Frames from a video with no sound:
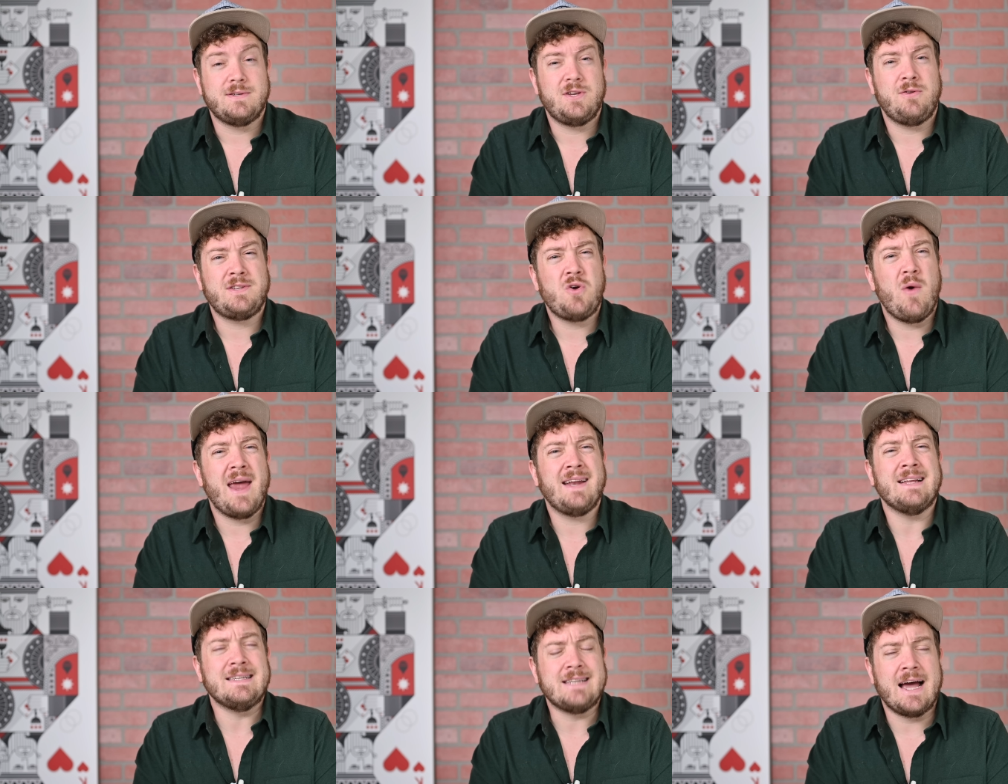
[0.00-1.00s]
So let's go ahead
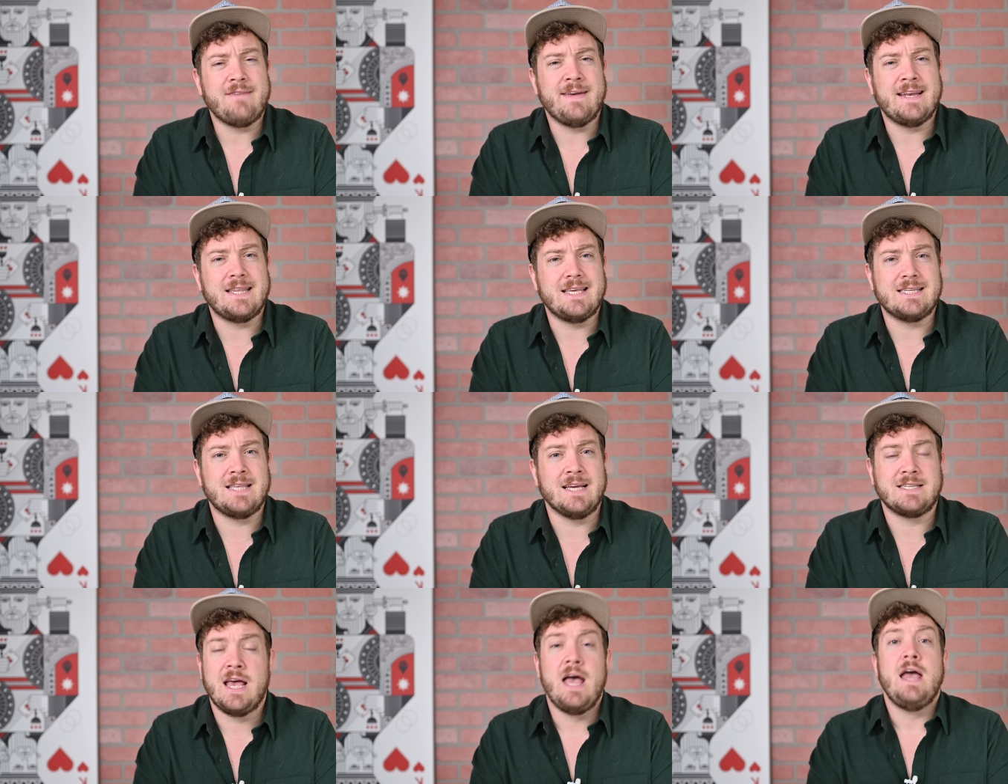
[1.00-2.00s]
and dive into these
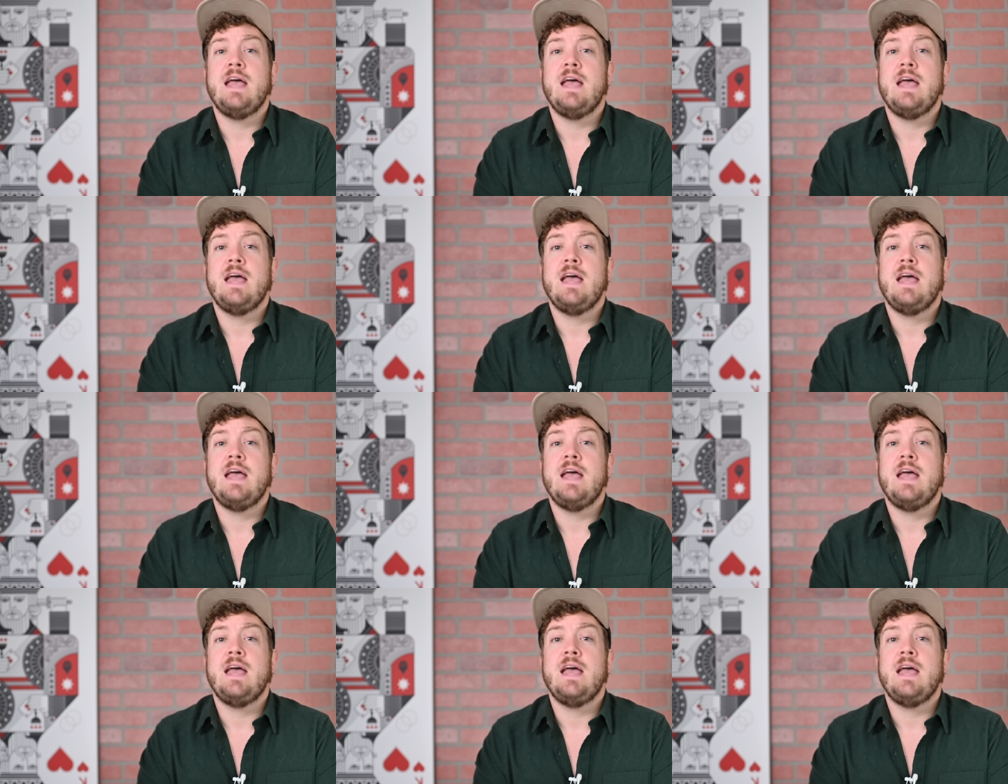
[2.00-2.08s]
things.